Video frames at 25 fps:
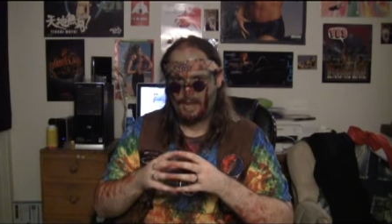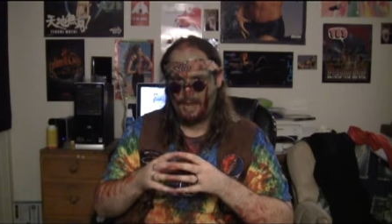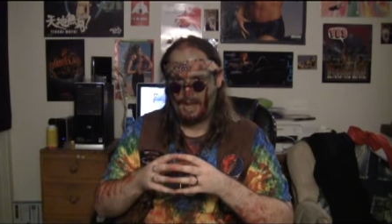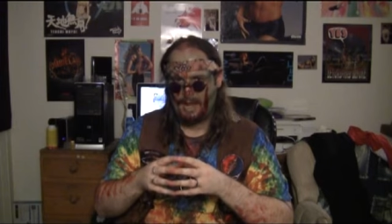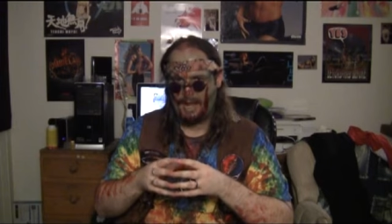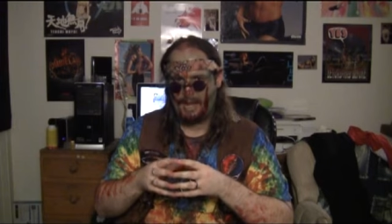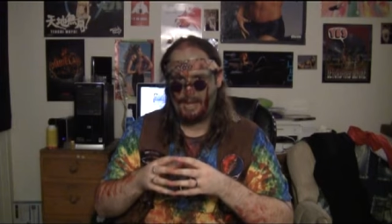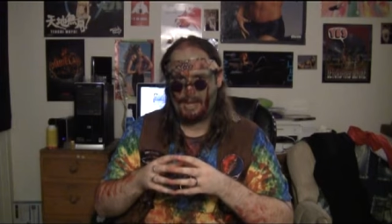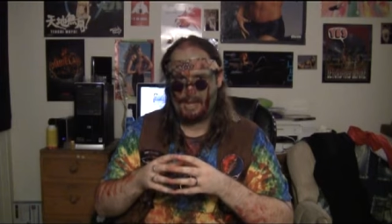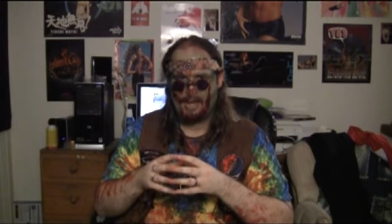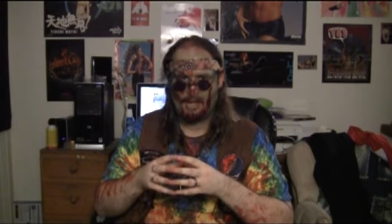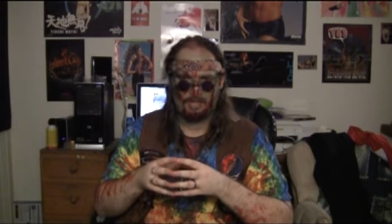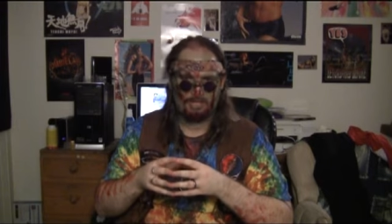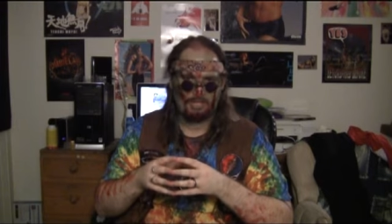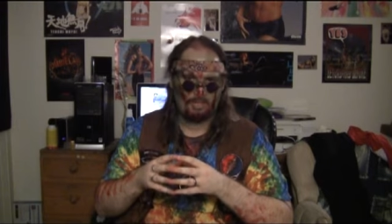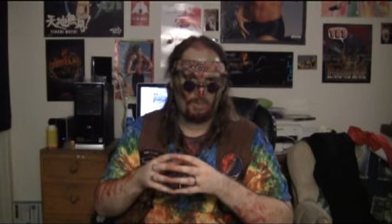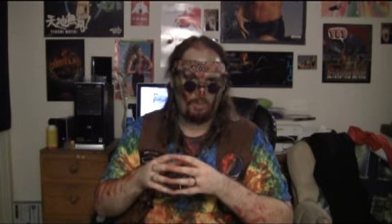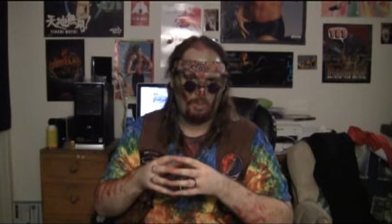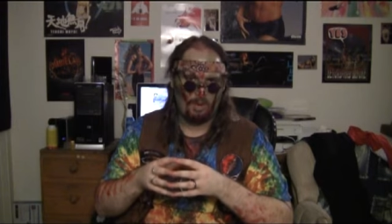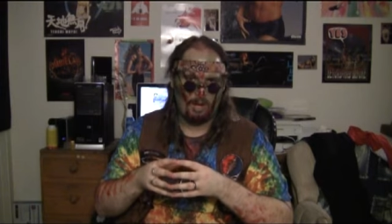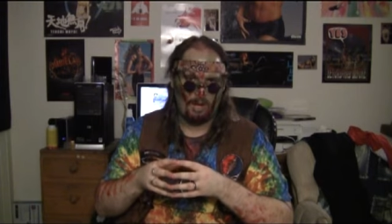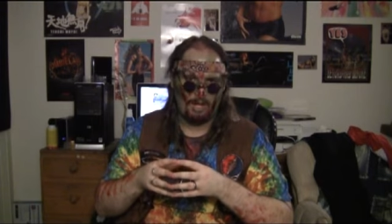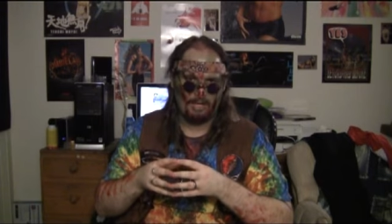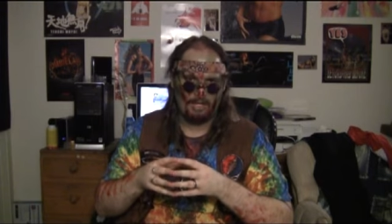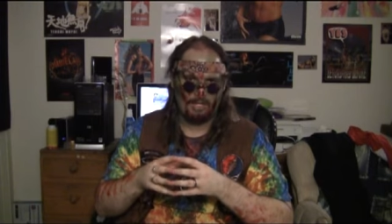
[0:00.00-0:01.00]
And I also
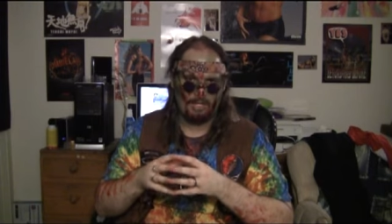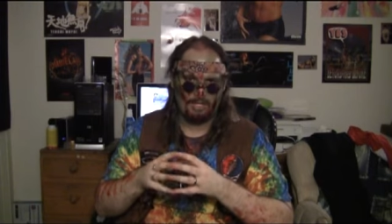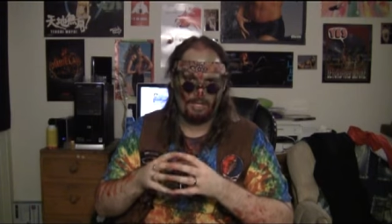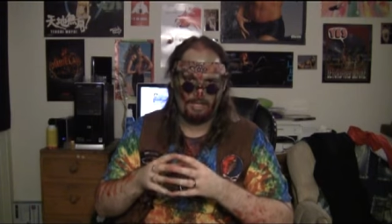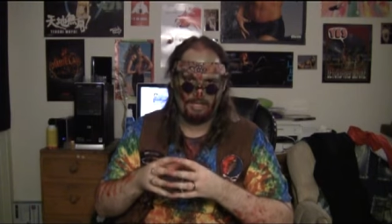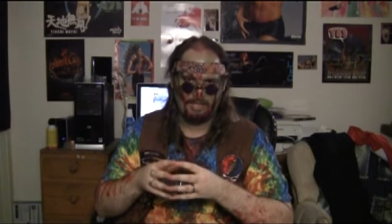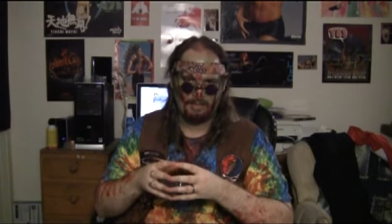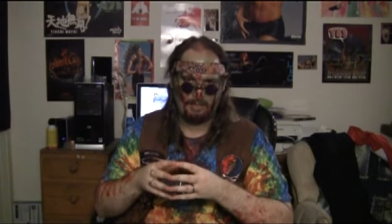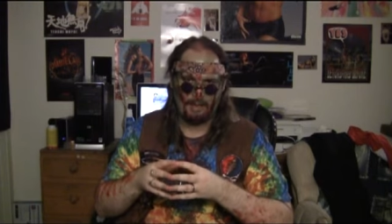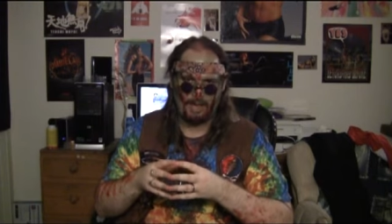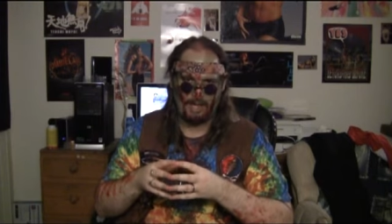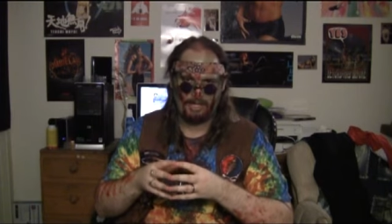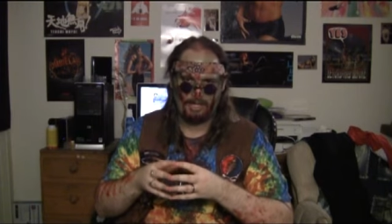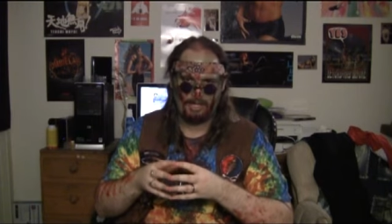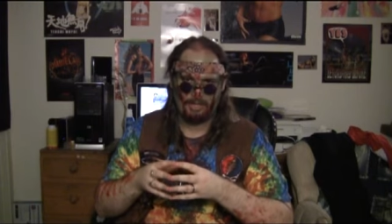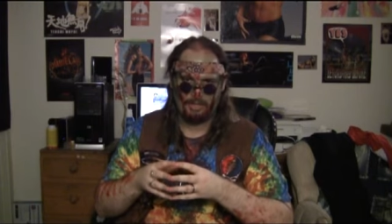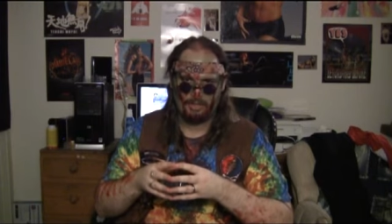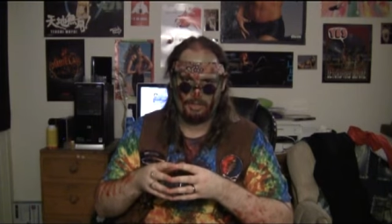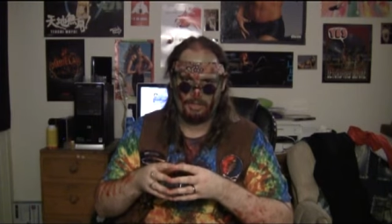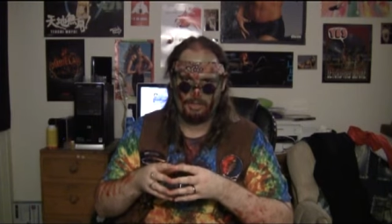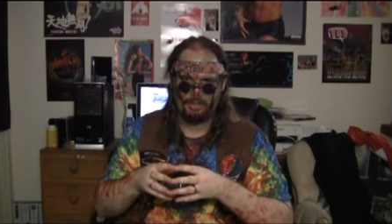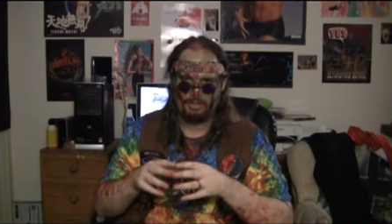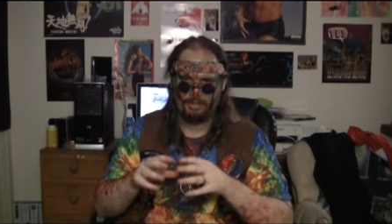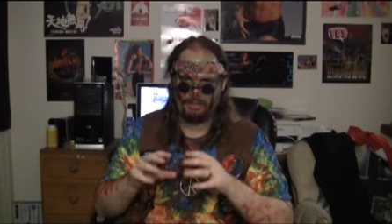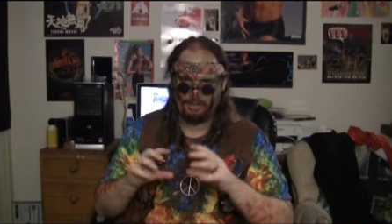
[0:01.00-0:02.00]
watched the
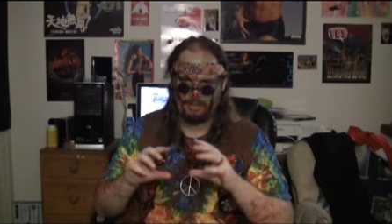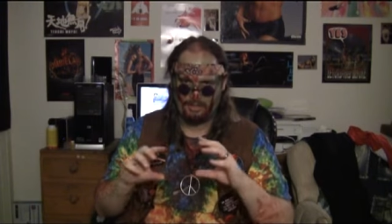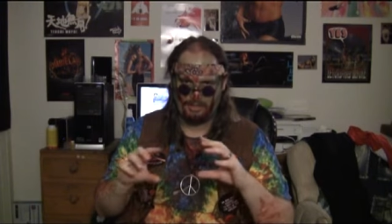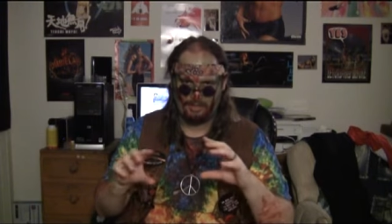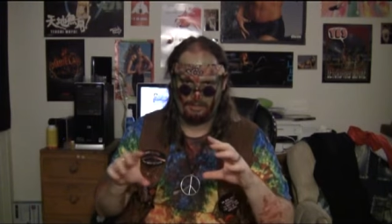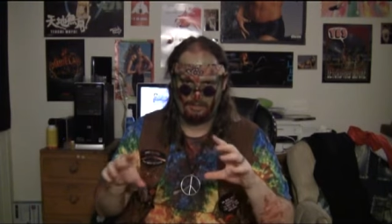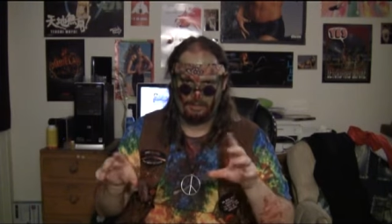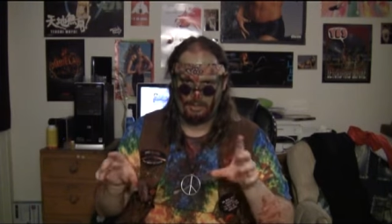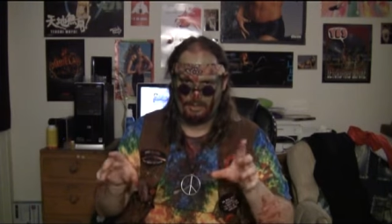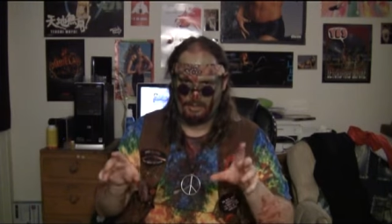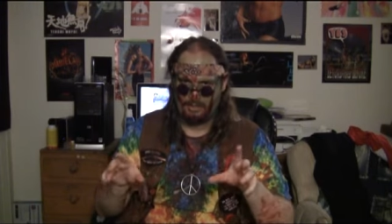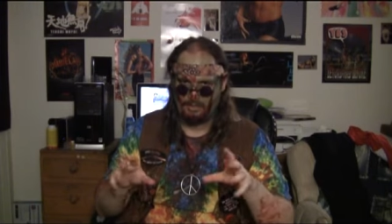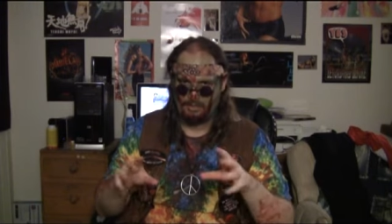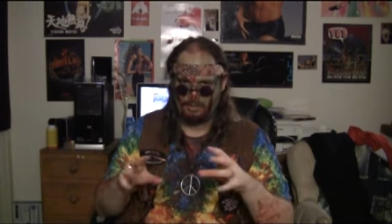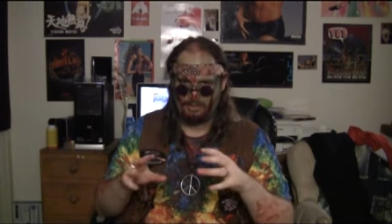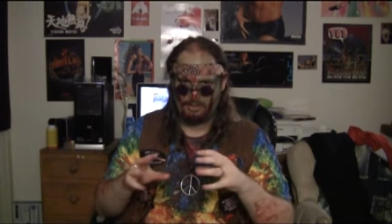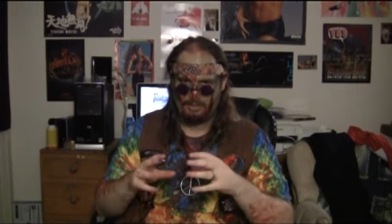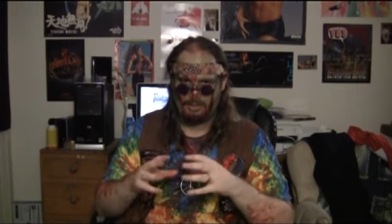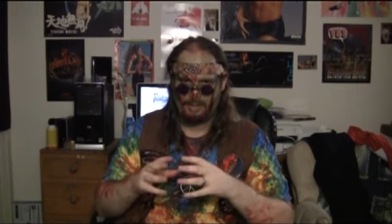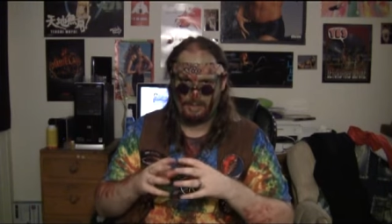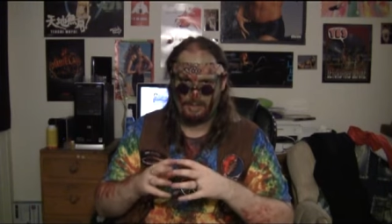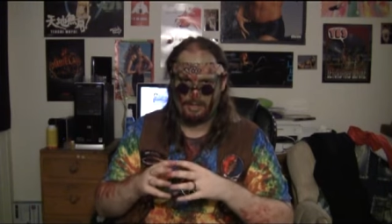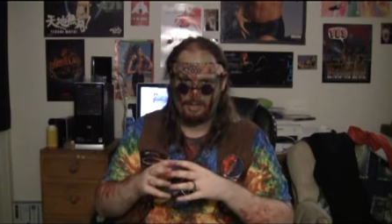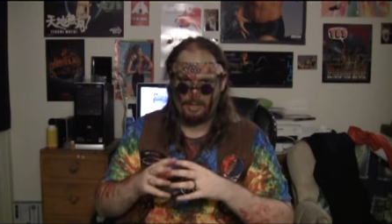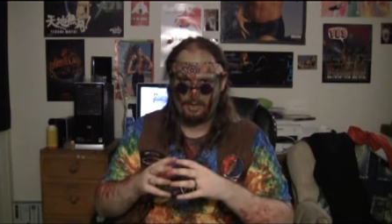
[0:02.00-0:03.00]
special, which
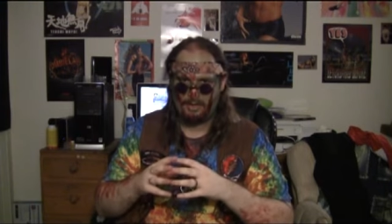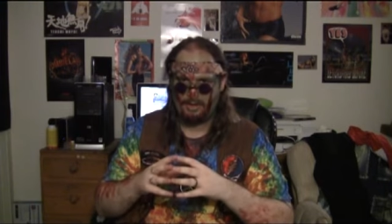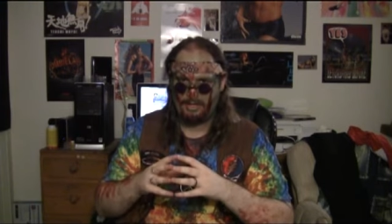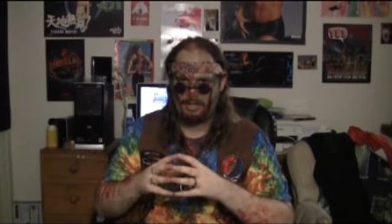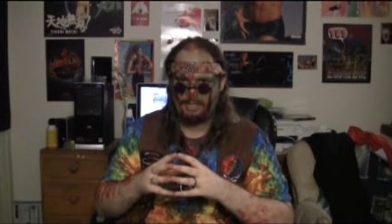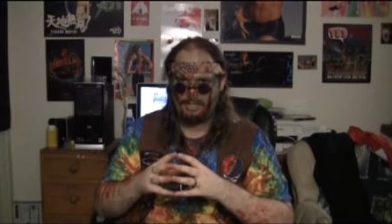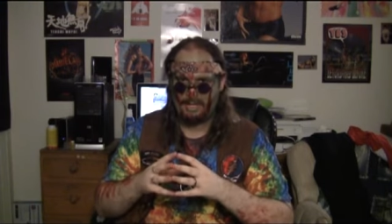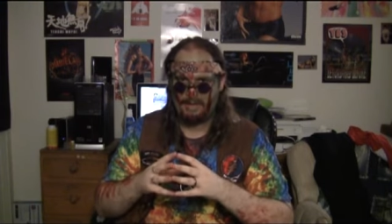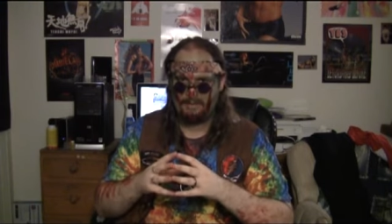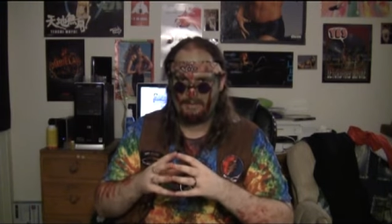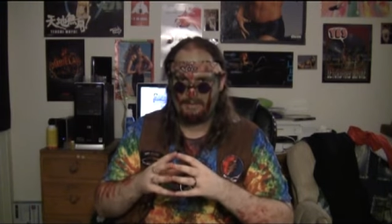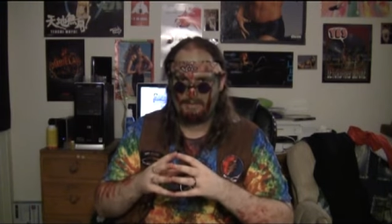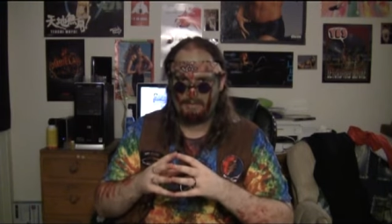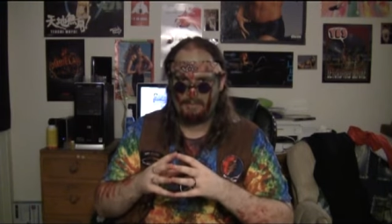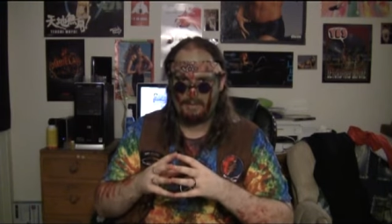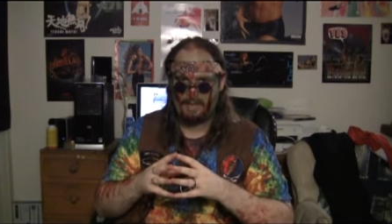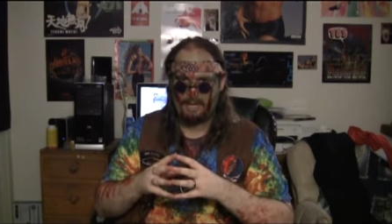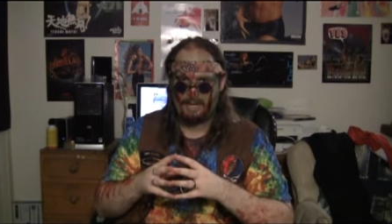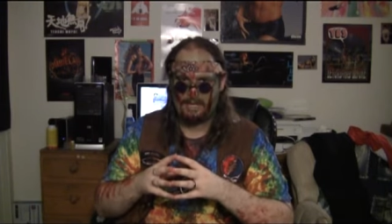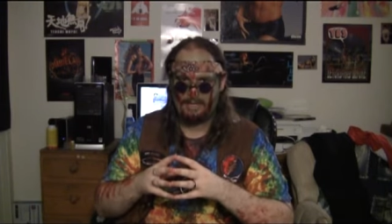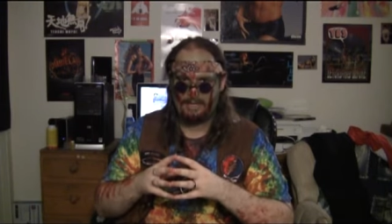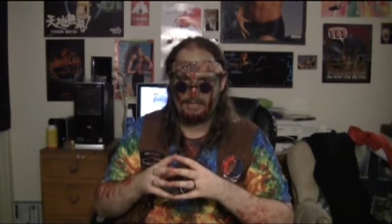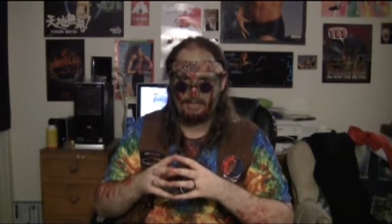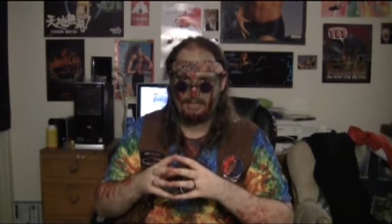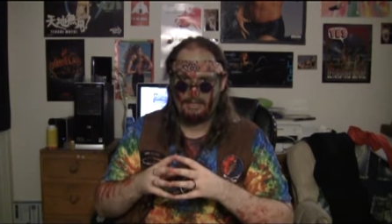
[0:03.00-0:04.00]
is about 37
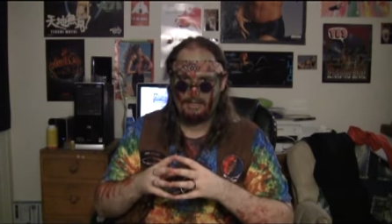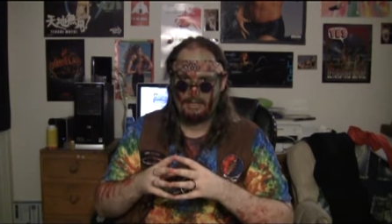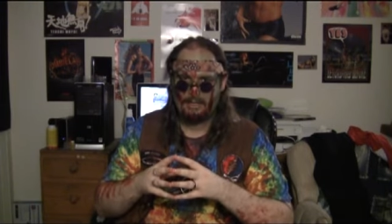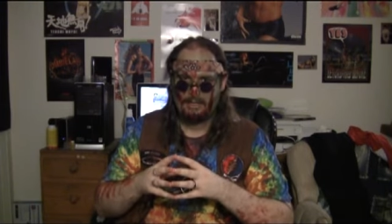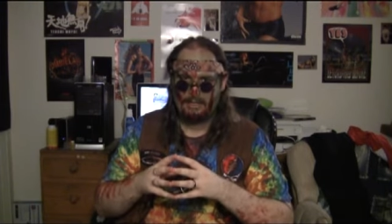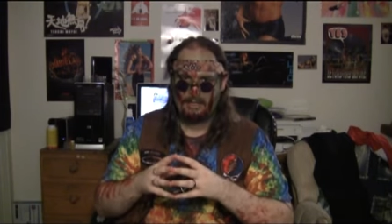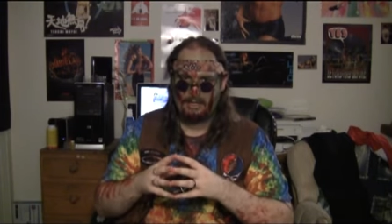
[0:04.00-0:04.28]
minutes.